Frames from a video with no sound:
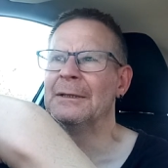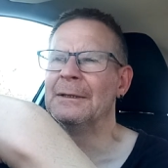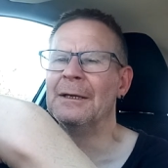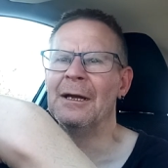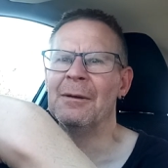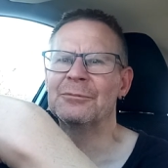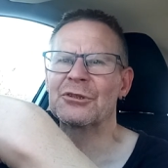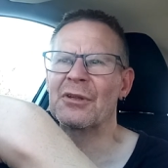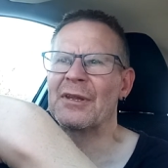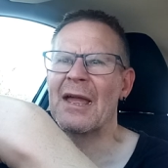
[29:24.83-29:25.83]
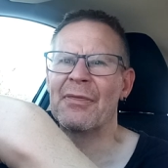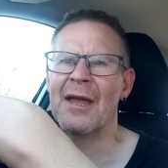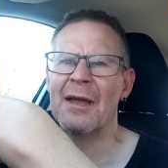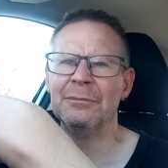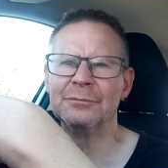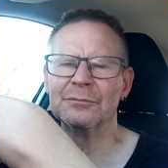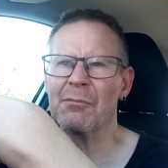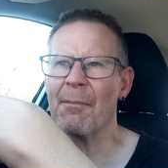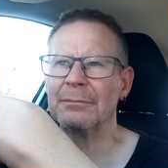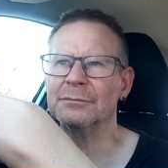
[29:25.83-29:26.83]
Uh, just on the end there,
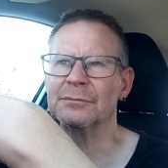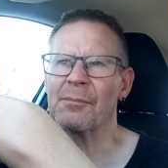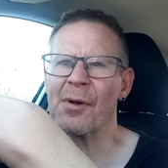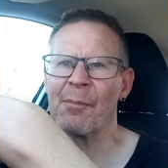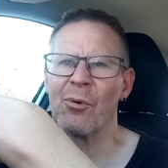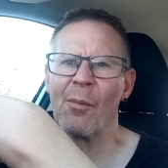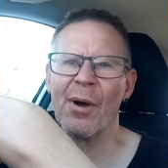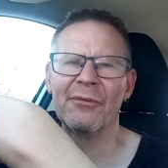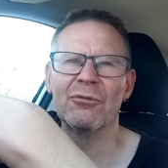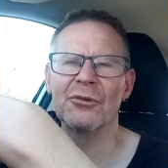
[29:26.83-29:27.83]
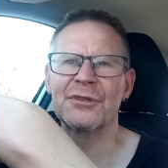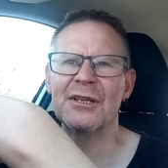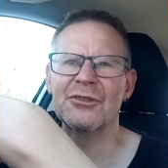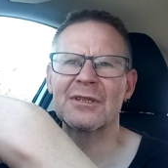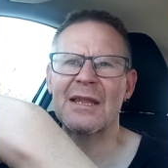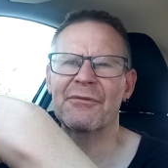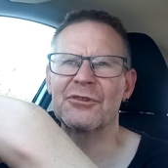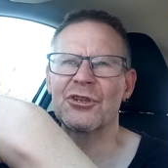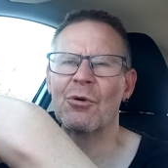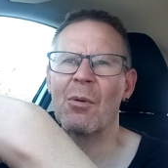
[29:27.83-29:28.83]
I brought both rods in, just left the
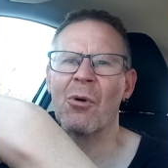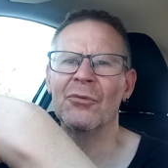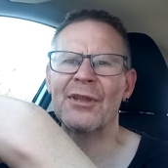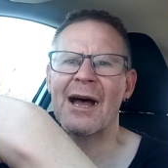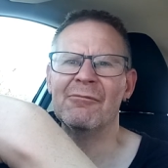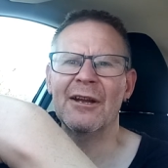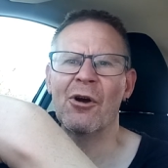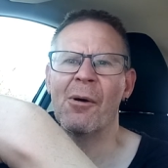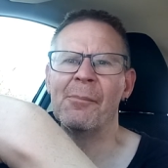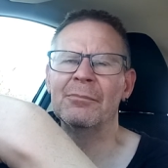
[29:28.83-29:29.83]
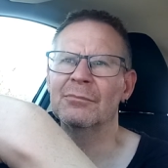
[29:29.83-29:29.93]
two up, one down rig on.